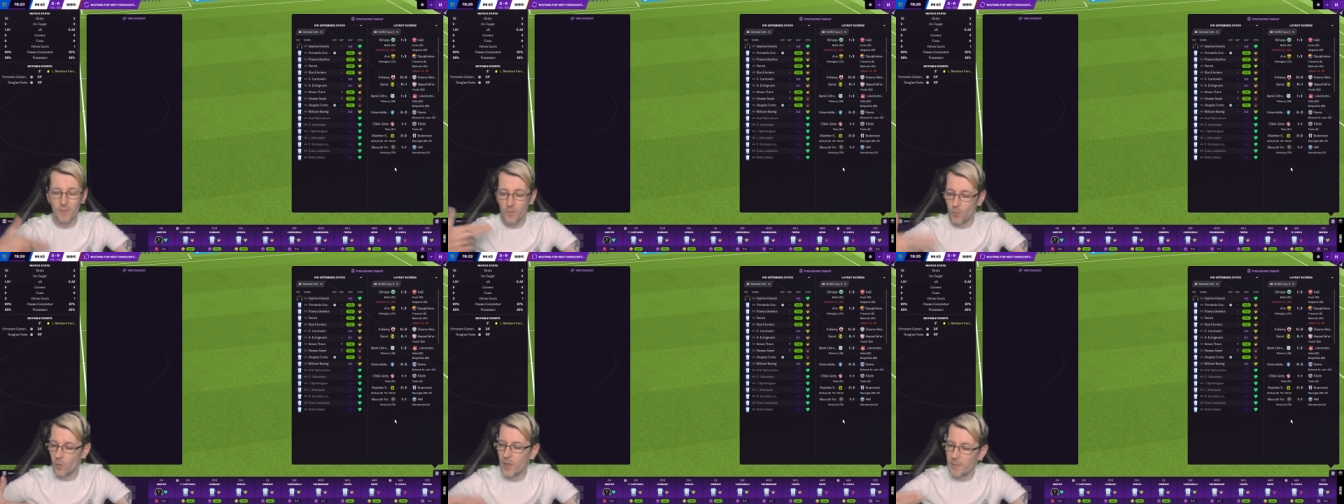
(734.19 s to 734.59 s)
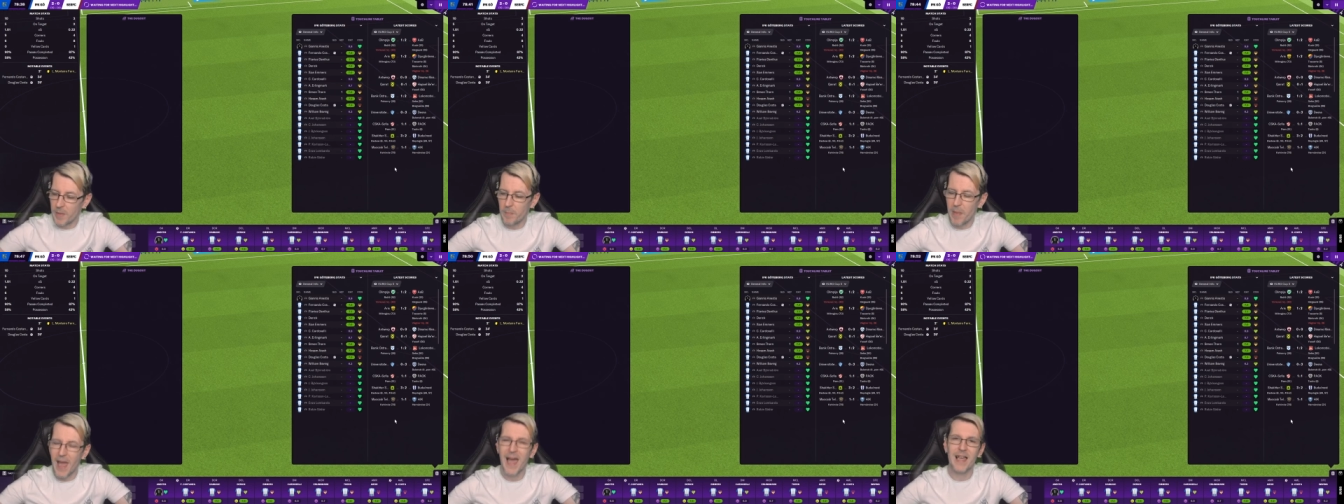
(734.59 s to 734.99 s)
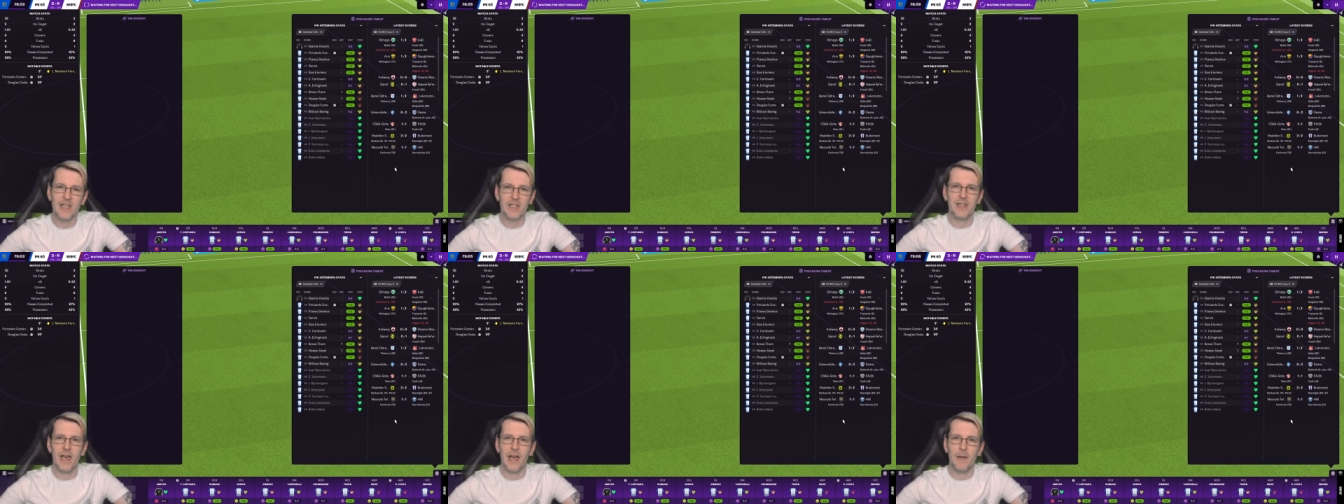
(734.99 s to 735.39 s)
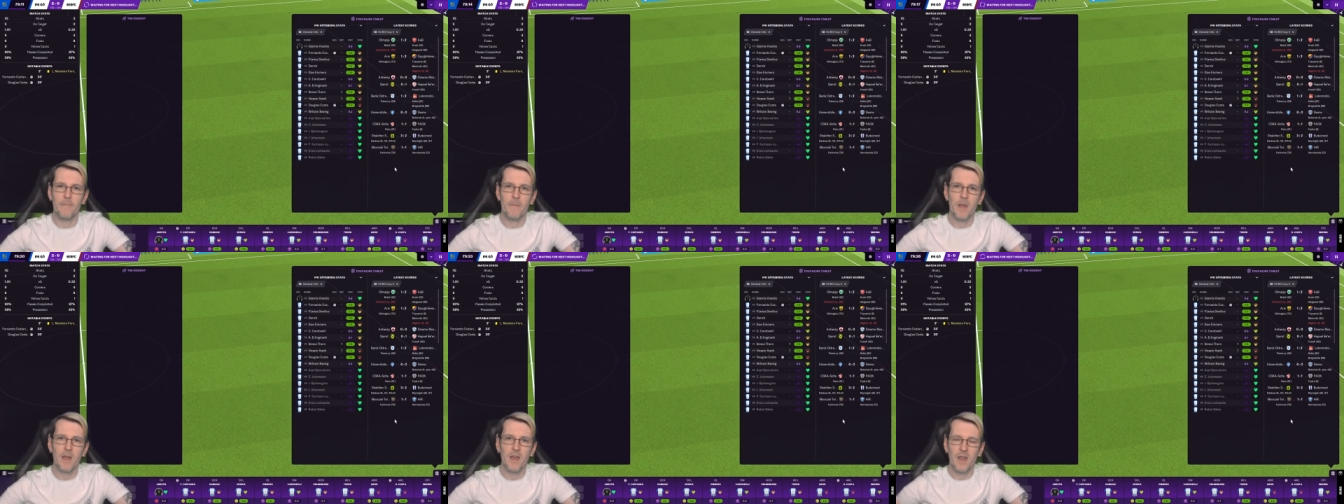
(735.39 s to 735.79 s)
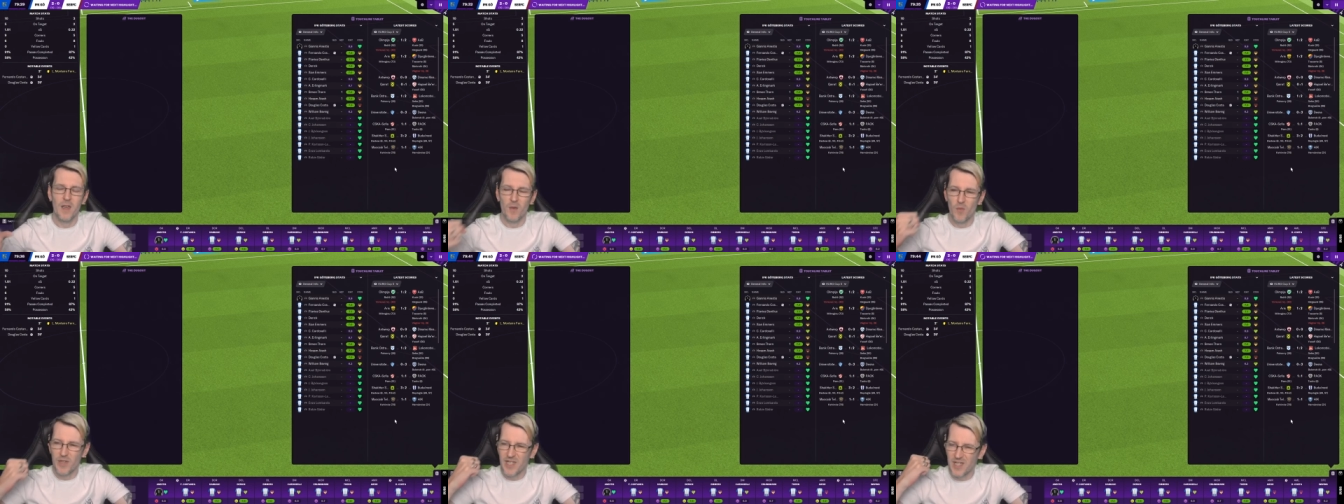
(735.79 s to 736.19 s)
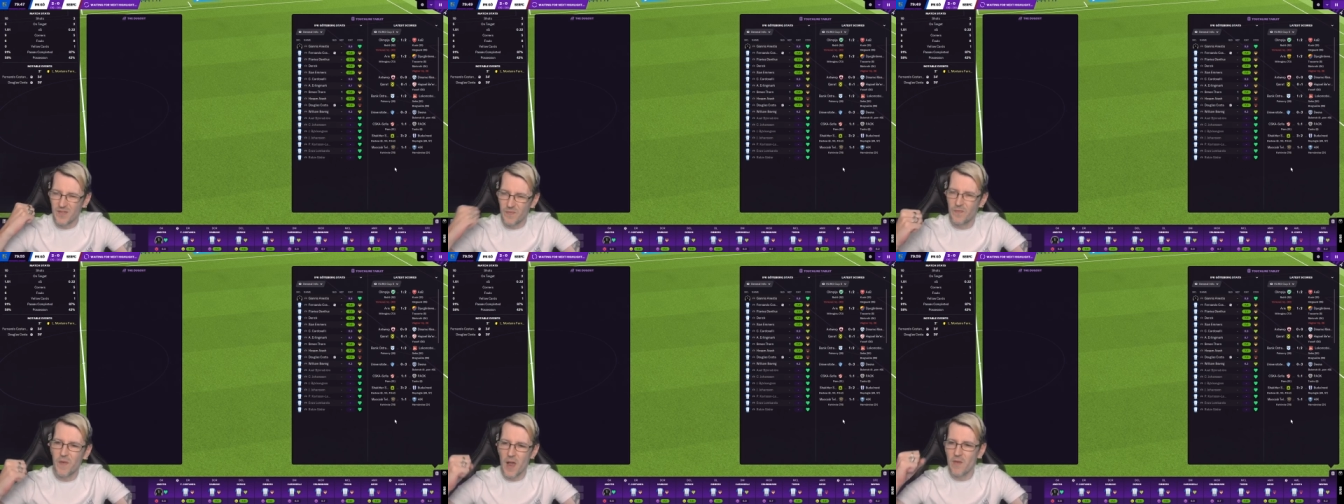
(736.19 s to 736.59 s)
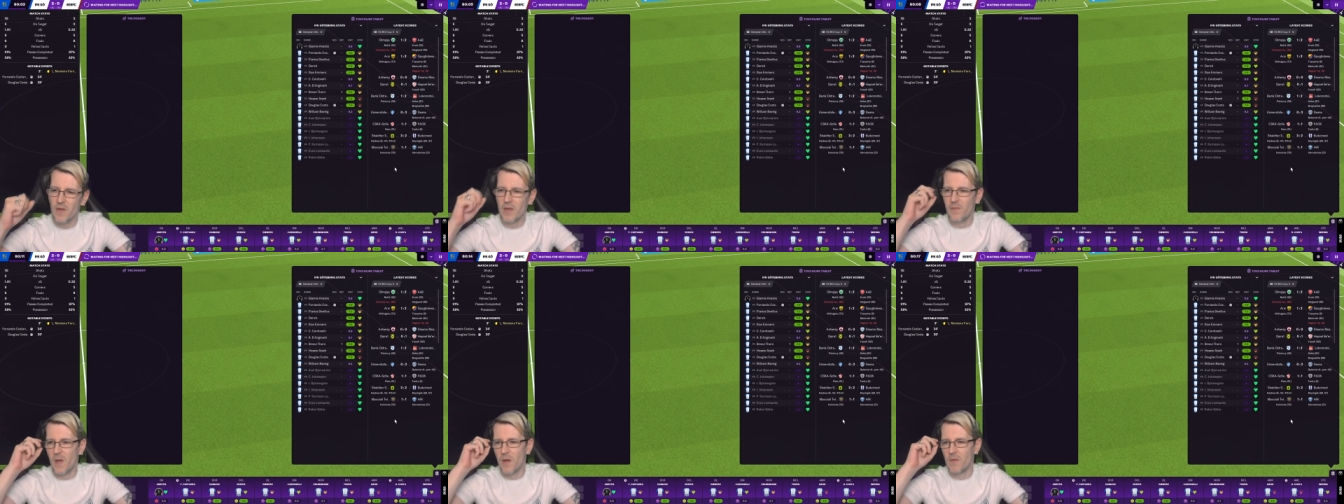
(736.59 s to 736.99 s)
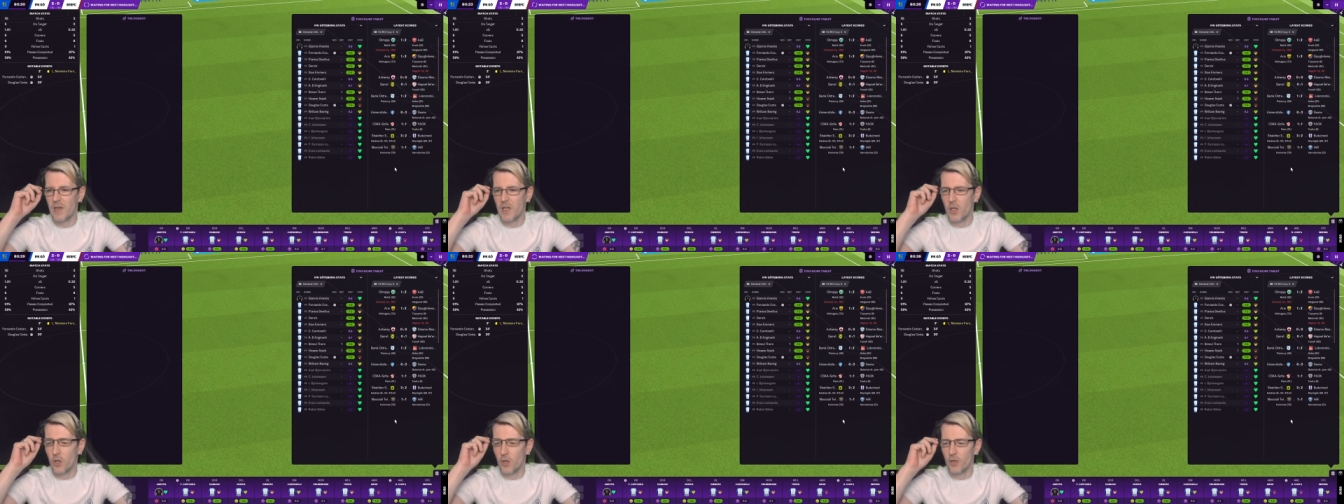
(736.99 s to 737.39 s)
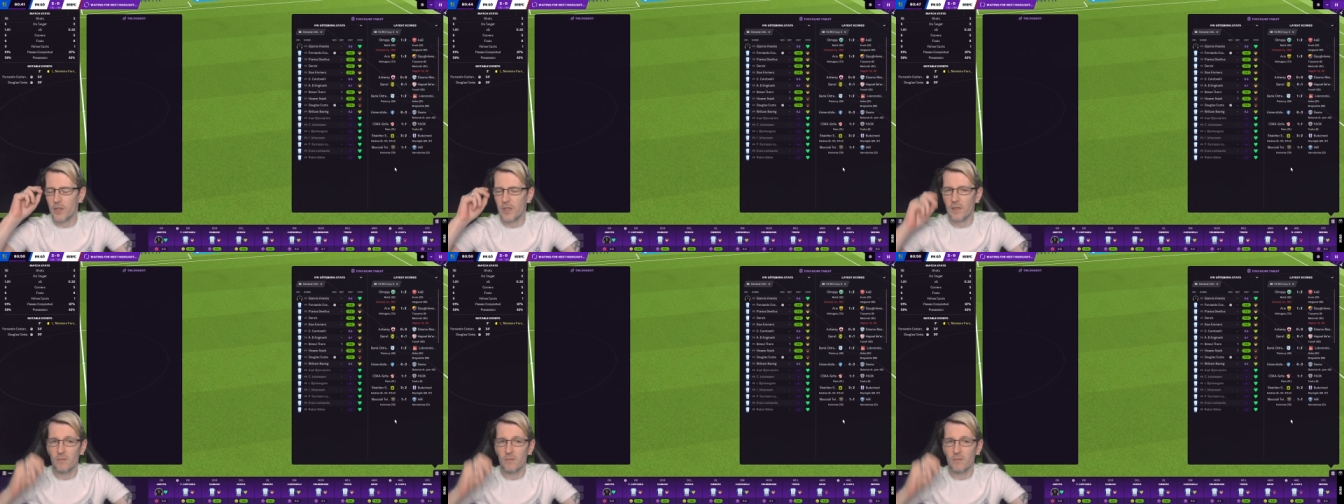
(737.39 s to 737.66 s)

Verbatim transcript: We'd be past that, which is very, very good.